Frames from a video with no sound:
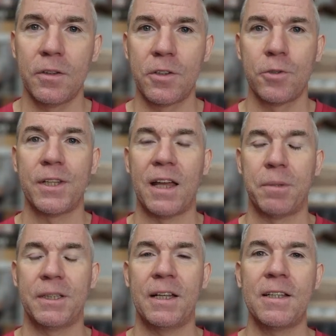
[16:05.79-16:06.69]
to that,
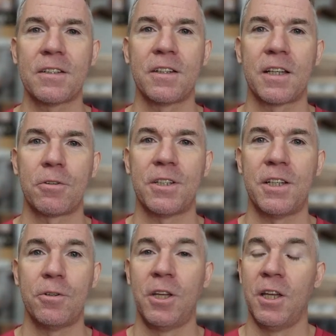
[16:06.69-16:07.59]
but that doesn't
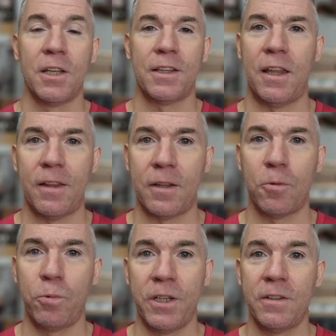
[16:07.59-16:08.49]
guarantee you that the
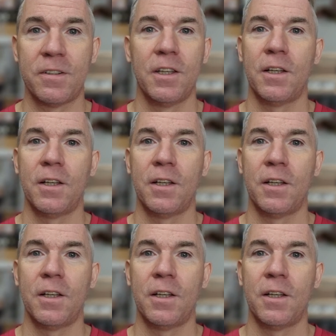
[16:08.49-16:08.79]
wind